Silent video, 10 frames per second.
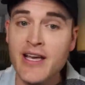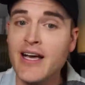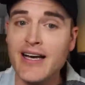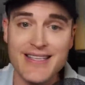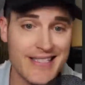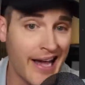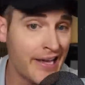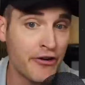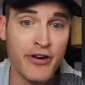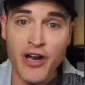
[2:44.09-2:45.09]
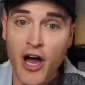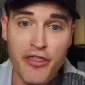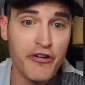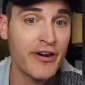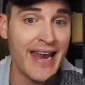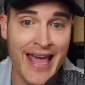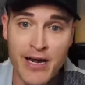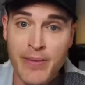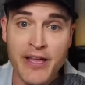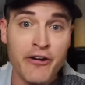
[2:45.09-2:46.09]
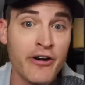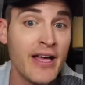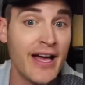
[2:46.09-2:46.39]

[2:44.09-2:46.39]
a designer, an author, an animator,